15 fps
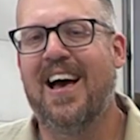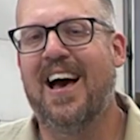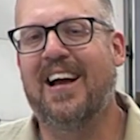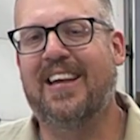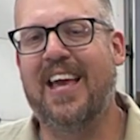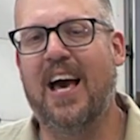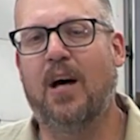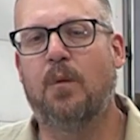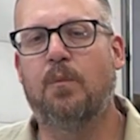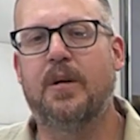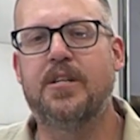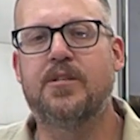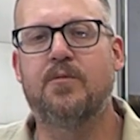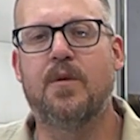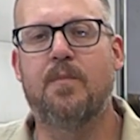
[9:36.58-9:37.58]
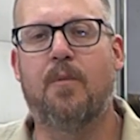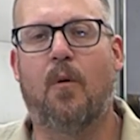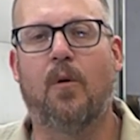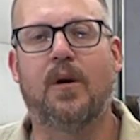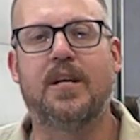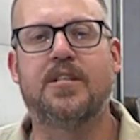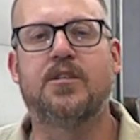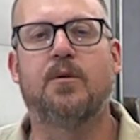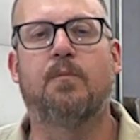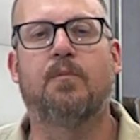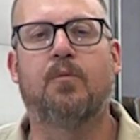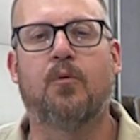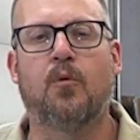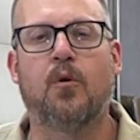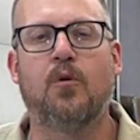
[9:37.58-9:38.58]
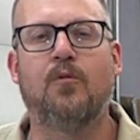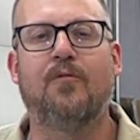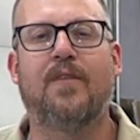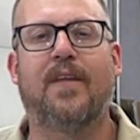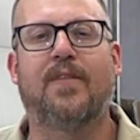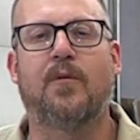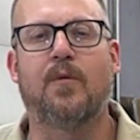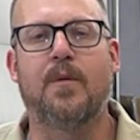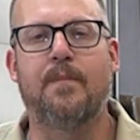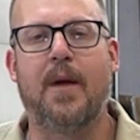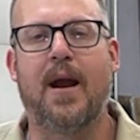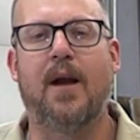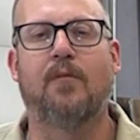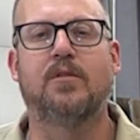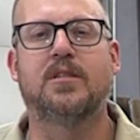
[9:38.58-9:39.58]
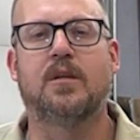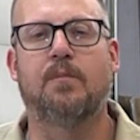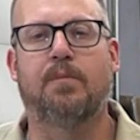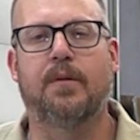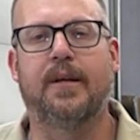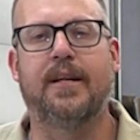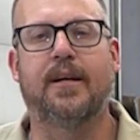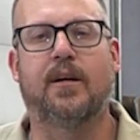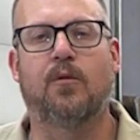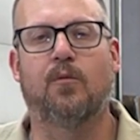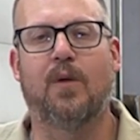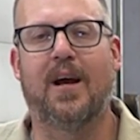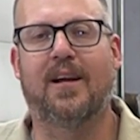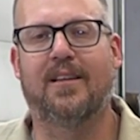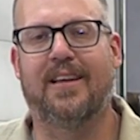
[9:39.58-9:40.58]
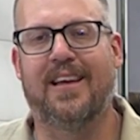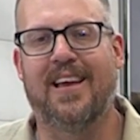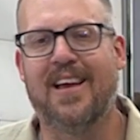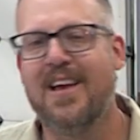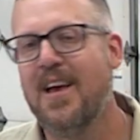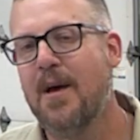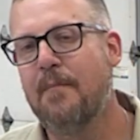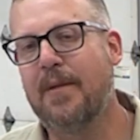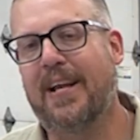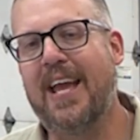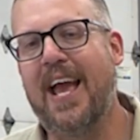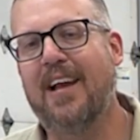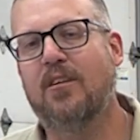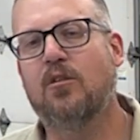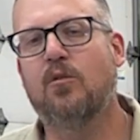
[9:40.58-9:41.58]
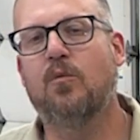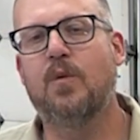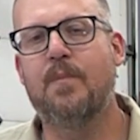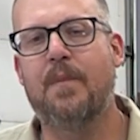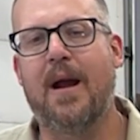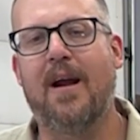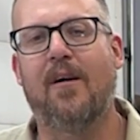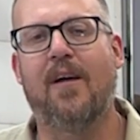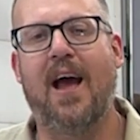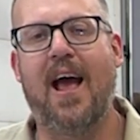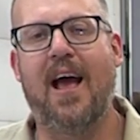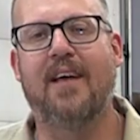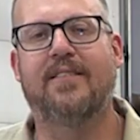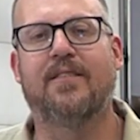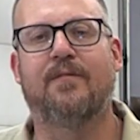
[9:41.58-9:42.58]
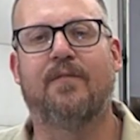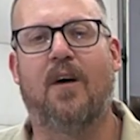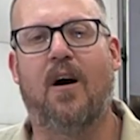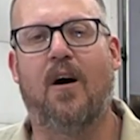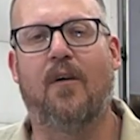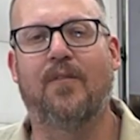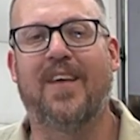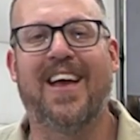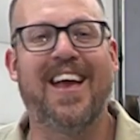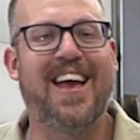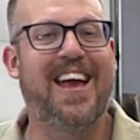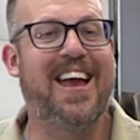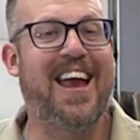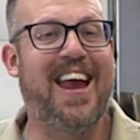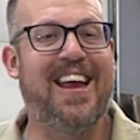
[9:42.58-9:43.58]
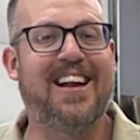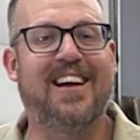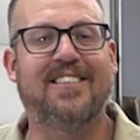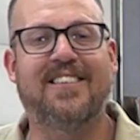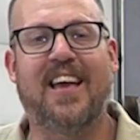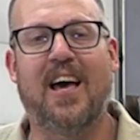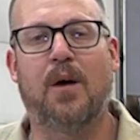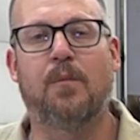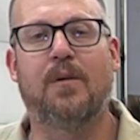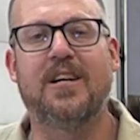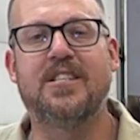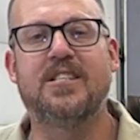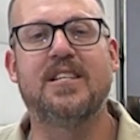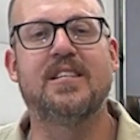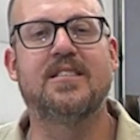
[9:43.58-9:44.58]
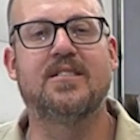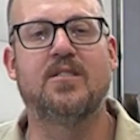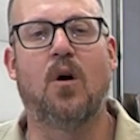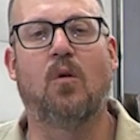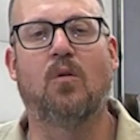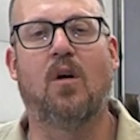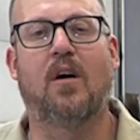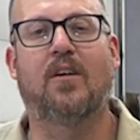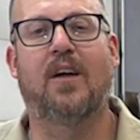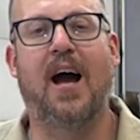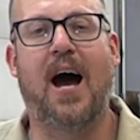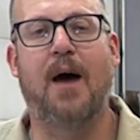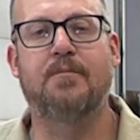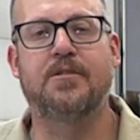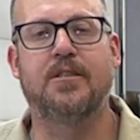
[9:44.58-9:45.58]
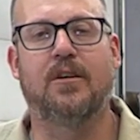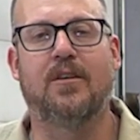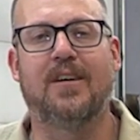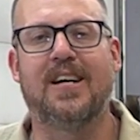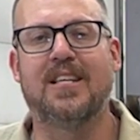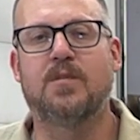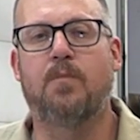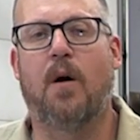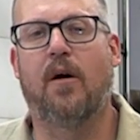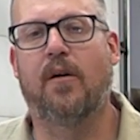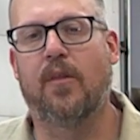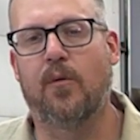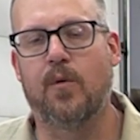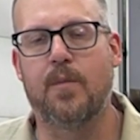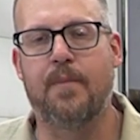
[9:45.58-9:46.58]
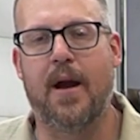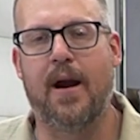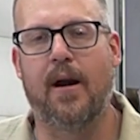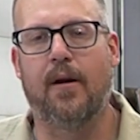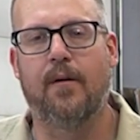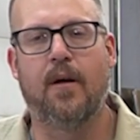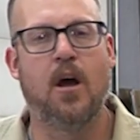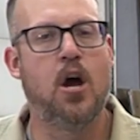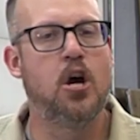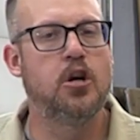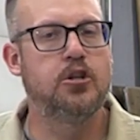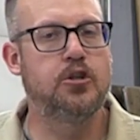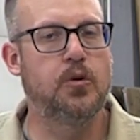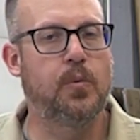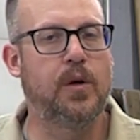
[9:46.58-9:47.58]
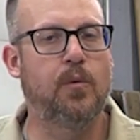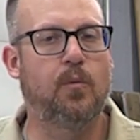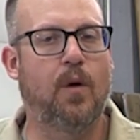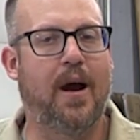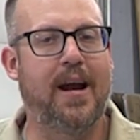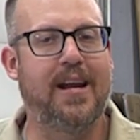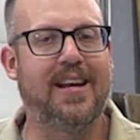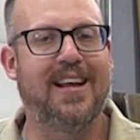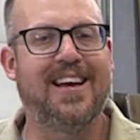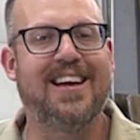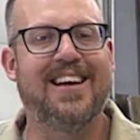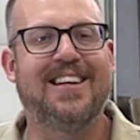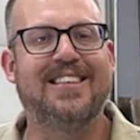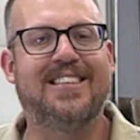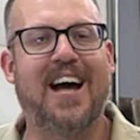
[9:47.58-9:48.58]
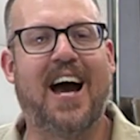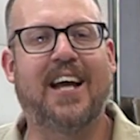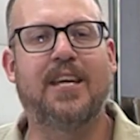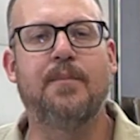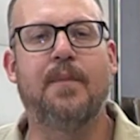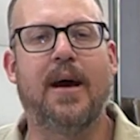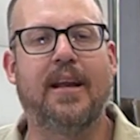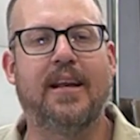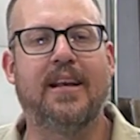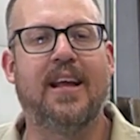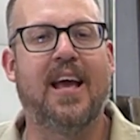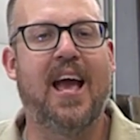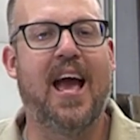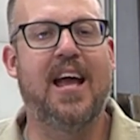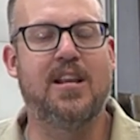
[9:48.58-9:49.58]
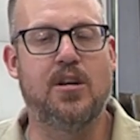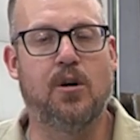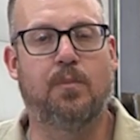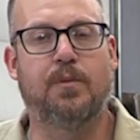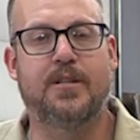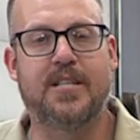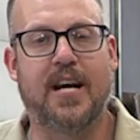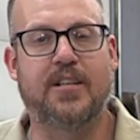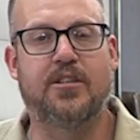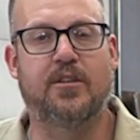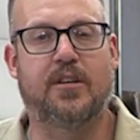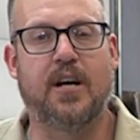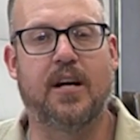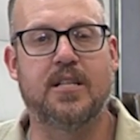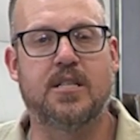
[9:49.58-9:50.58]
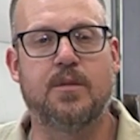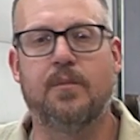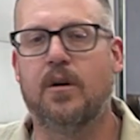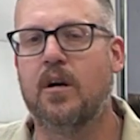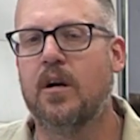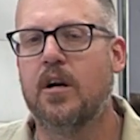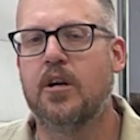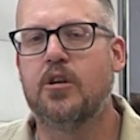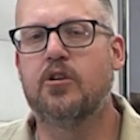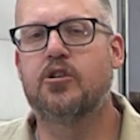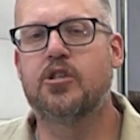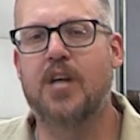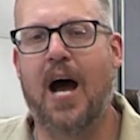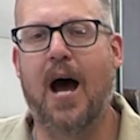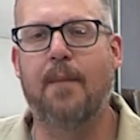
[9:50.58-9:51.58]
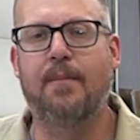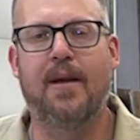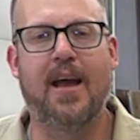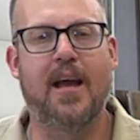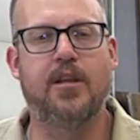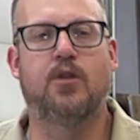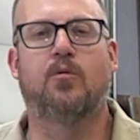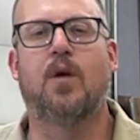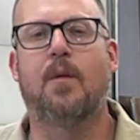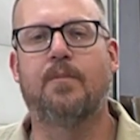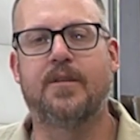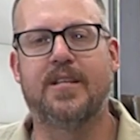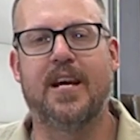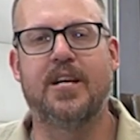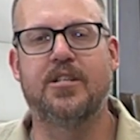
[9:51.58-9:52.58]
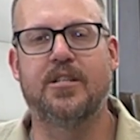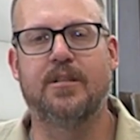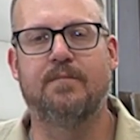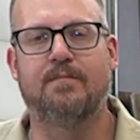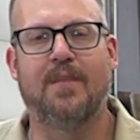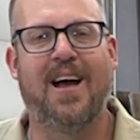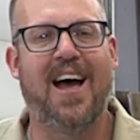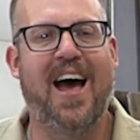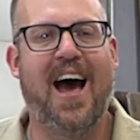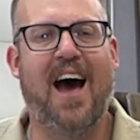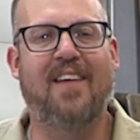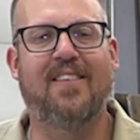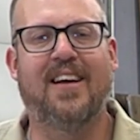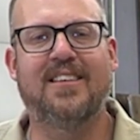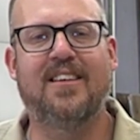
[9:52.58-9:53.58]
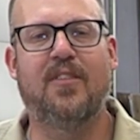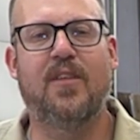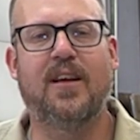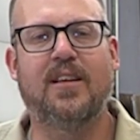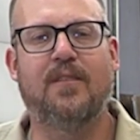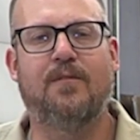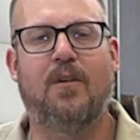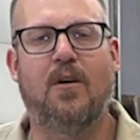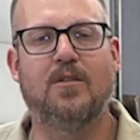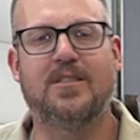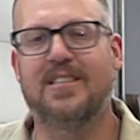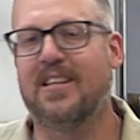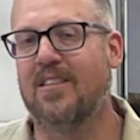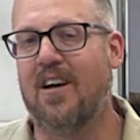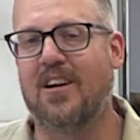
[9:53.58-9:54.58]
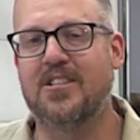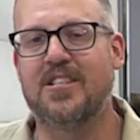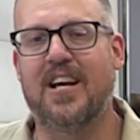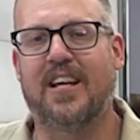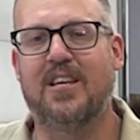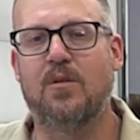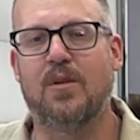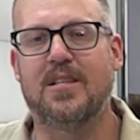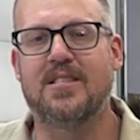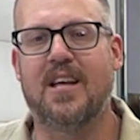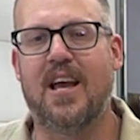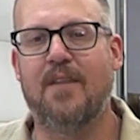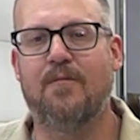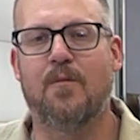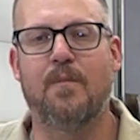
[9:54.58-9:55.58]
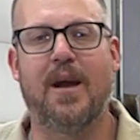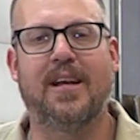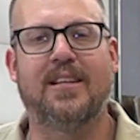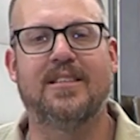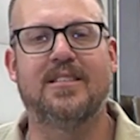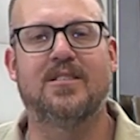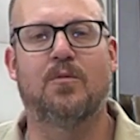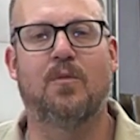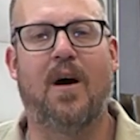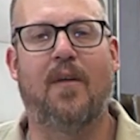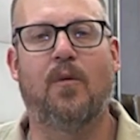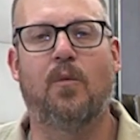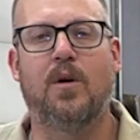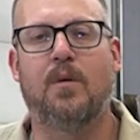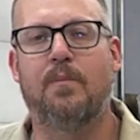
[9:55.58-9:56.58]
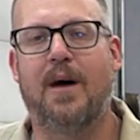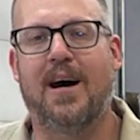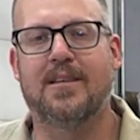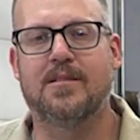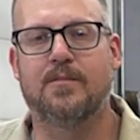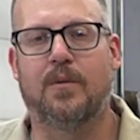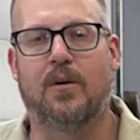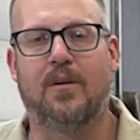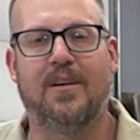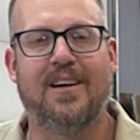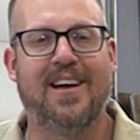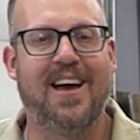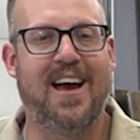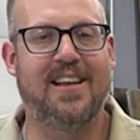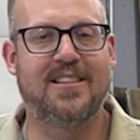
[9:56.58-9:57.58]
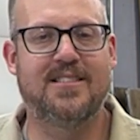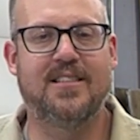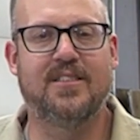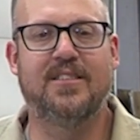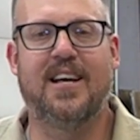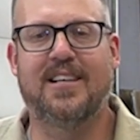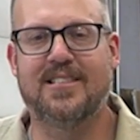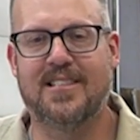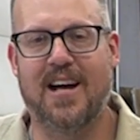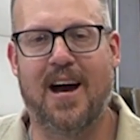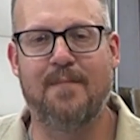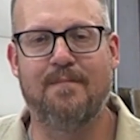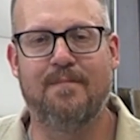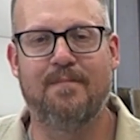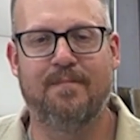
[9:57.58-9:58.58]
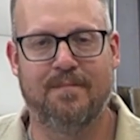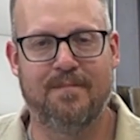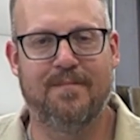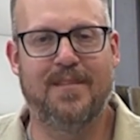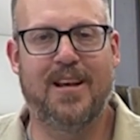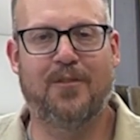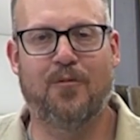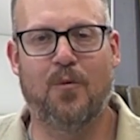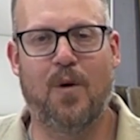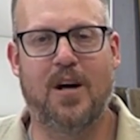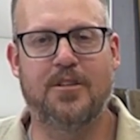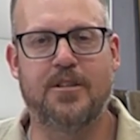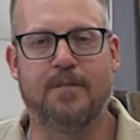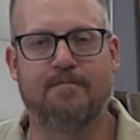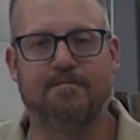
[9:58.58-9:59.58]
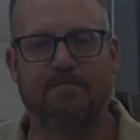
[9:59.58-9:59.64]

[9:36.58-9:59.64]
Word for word: A calibration report is your proof that the repair was completed correctly. Mechanical repair has evolved. ADAS calibration is no longer optional, it's part of the repair. Do it right, document it, and you'll protect your customer, your shop, and your reputation. I'd like to thank the folks at Launch Tech USA for making this around the wheel possible. And until next time, thanks for watching.